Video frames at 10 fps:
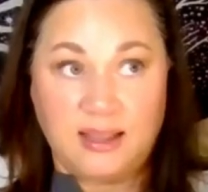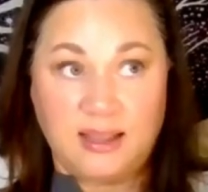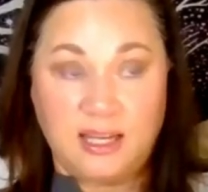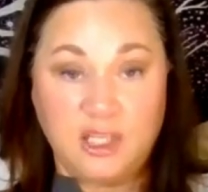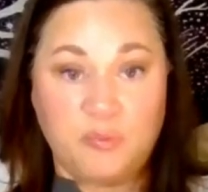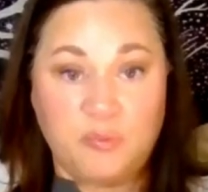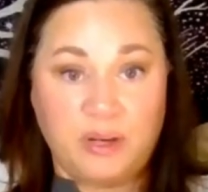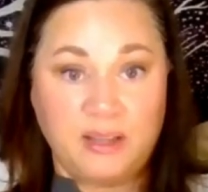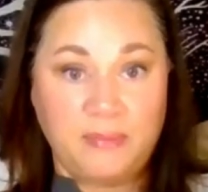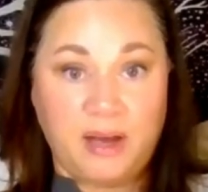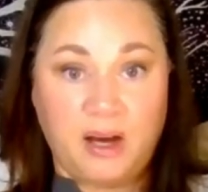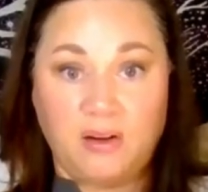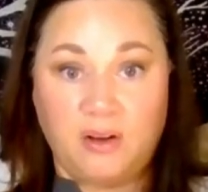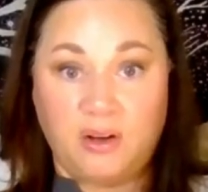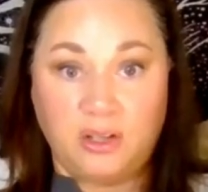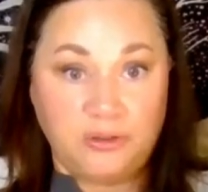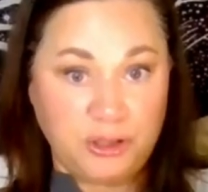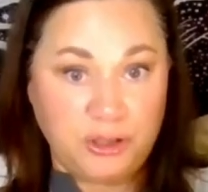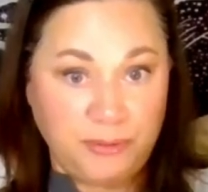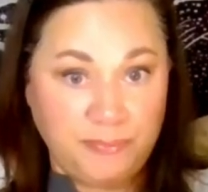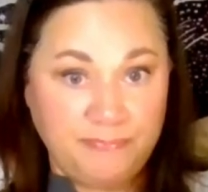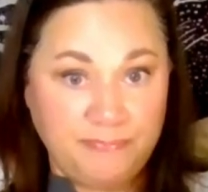and they spread them out on YouTube,